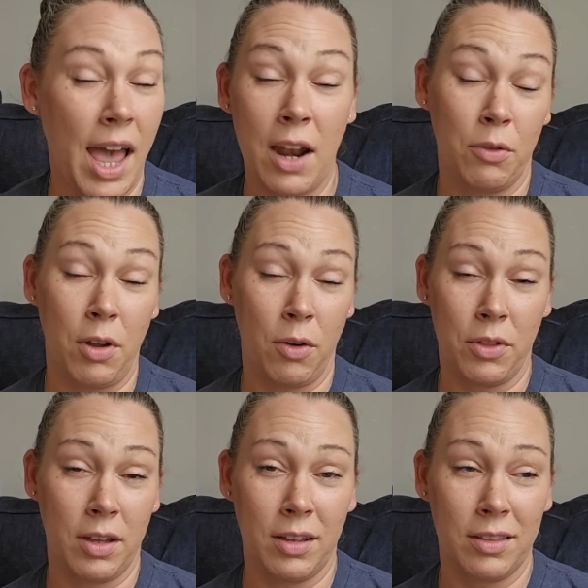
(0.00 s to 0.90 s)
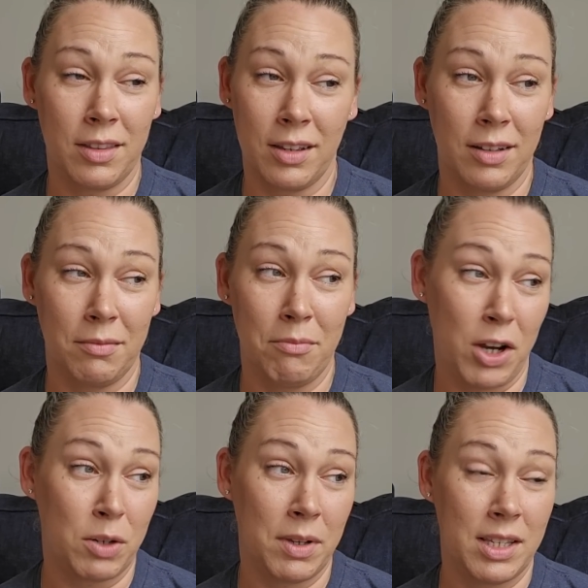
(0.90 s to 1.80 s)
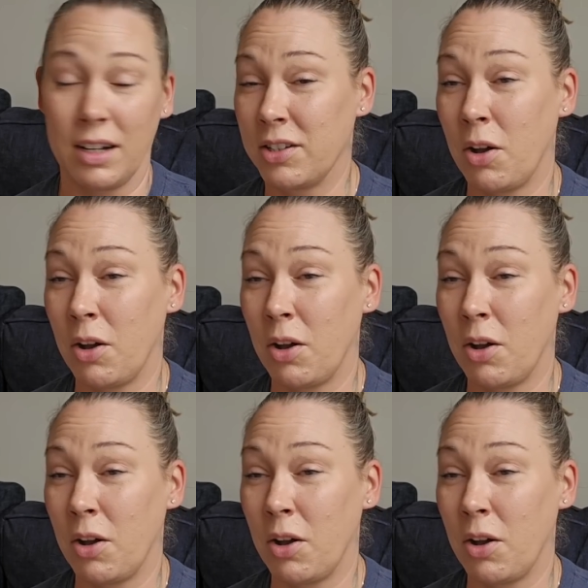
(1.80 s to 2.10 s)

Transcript: I don't know the, the measurements here.